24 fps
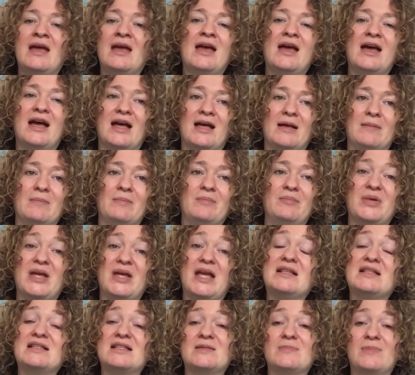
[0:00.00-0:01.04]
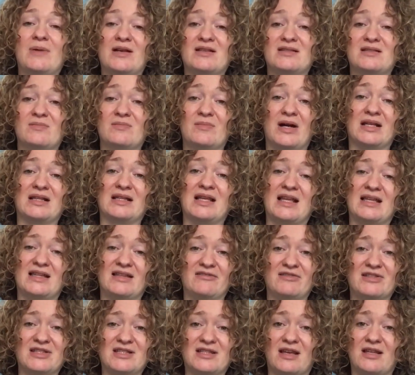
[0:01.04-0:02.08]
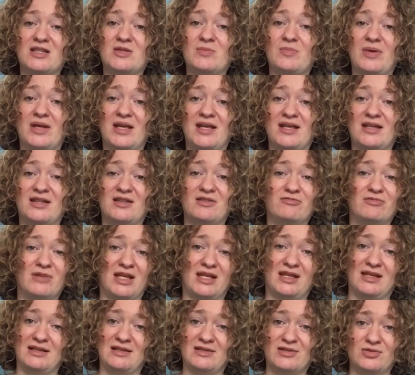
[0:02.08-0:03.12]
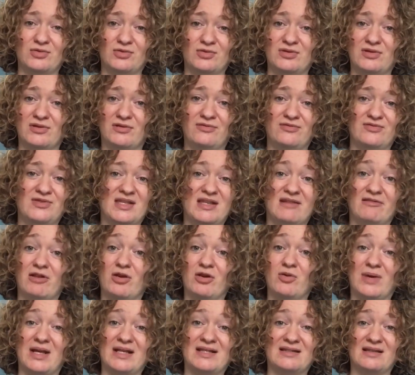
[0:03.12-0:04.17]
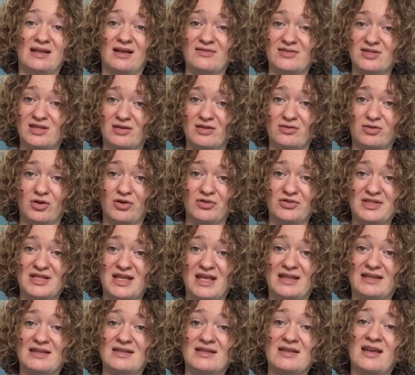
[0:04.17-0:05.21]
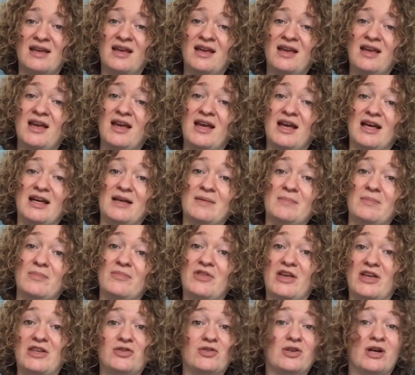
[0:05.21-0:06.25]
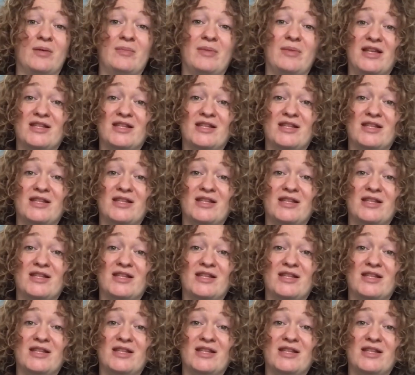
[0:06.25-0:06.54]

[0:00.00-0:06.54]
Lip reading: But interspersed among that, there is going to be the regular sort of zero waste lifestyle content that you come here